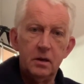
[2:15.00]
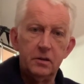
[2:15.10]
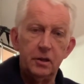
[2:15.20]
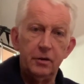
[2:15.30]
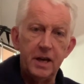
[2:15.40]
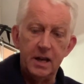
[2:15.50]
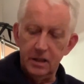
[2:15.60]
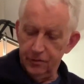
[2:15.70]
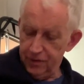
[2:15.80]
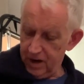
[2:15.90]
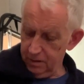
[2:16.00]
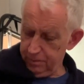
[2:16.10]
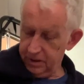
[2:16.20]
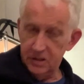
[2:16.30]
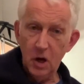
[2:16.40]
to look at the front, but
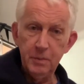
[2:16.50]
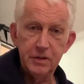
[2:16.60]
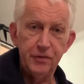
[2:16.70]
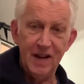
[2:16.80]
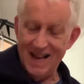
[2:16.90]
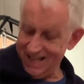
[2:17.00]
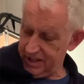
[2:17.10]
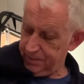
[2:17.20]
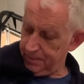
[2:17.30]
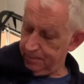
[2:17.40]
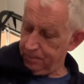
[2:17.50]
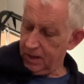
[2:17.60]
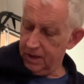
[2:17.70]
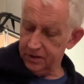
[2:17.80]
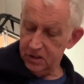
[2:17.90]
the top is flat,
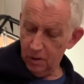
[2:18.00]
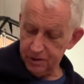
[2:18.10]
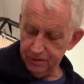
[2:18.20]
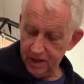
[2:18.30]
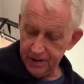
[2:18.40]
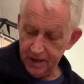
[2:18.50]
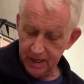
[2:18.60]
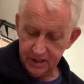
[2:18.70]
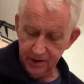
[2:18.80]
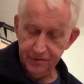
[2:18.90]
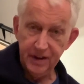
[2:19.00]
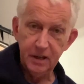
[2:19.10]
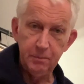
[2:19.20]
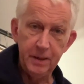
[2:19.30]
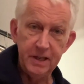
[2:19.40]
and the top's a rather nicely
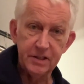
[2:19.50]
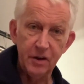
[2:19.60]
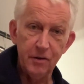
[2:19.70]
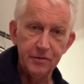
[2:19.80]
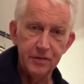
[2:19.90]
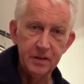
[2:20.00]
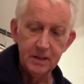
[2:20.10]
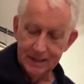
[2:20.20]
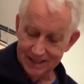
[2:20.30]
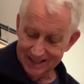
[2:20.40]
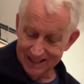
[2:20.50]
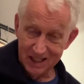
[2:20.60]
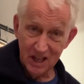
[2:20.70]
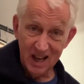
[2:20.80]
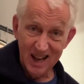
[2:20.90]
figured piece of,
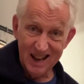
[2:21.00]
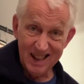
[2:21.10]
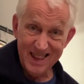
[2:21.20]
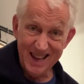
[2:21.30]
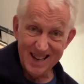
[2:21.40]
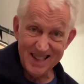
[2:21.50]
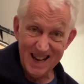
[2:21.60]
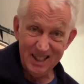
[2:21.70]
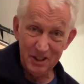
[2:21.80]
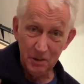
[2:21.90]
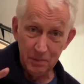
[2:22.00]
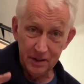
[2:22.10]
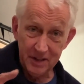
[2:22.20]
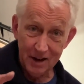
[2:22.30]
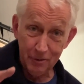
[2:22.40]
I think it's ash, but
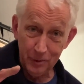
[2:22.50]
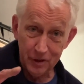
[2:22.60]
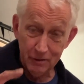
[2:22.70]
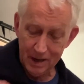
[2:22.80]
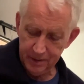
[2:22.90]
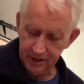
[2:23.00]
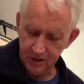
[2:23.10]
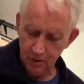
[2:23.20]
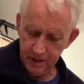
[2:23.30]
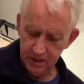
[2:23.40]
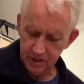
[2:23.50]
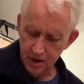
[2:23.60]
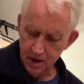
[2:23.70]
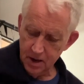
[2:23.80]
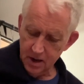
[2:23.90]
Darren will correct me in the comments.
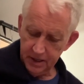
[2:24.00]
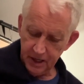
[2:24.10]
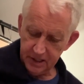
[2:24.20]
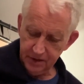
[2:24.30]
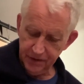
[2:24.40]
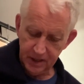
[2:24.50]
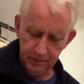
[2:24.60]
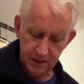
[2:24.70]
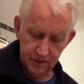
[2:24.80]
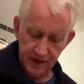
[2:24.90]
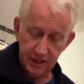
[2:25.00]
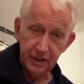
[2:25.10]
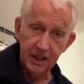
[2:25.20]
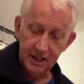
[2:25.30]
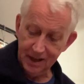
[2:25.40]
Nicely figured piece of ash
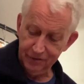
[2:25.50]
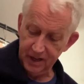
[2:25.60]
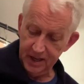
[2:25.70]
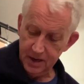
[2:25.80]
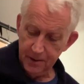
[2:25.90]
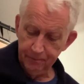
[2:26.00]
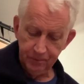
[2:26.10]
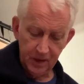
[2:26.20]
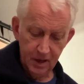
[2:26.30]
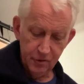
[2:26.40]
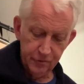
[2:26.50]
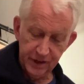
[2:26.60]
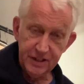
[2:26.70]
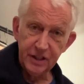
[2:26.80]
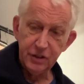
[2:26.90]
in a lovely
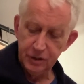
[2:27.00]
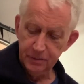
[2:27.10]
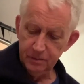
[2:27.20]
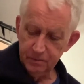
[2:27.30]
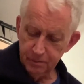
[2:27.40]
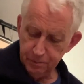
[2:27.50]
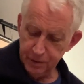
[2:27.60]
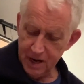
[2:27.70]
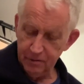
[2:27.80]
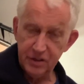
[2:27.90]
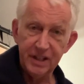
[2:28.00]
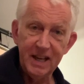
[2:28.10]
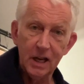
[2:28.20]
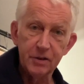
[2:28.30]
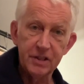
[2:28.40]
vintage brown to
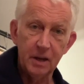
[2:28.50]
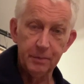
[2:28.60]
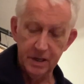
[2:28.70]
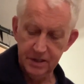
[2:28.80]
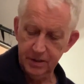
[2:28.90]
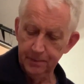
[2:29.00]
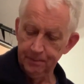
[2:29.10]
yellow sunburst.